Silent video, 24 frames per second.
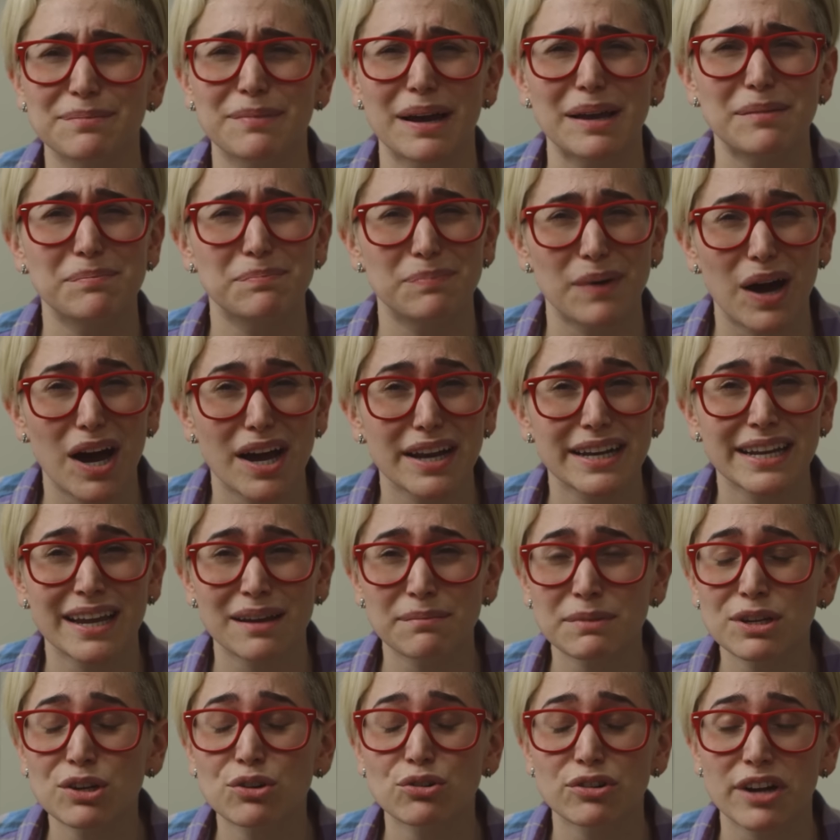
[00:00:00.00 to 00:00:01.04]
my body.
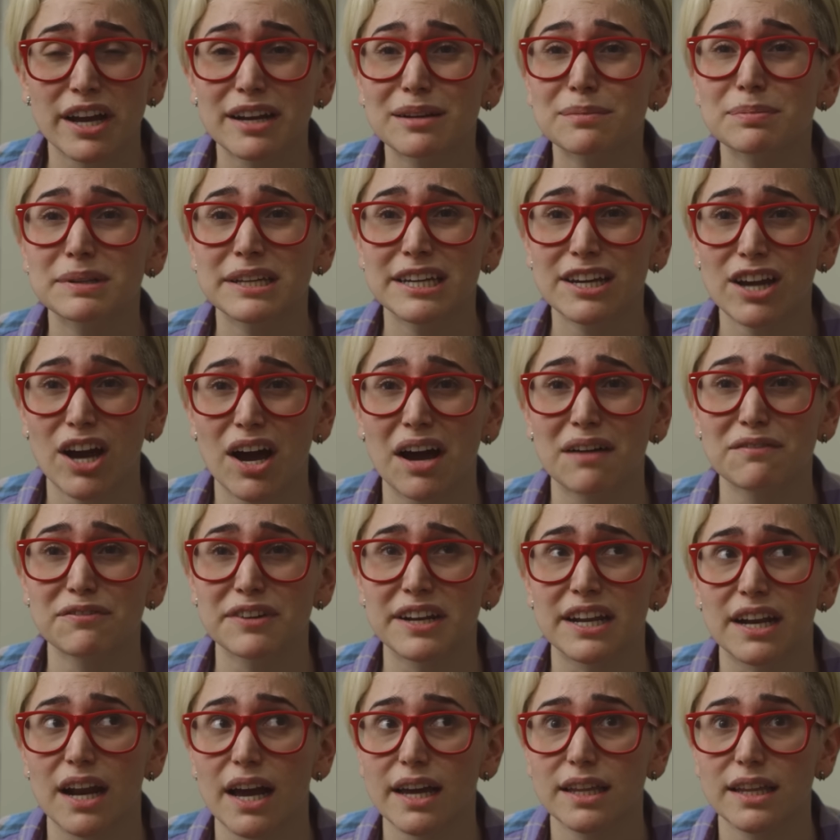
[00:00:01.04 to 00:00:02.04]
I'm incredibly confident.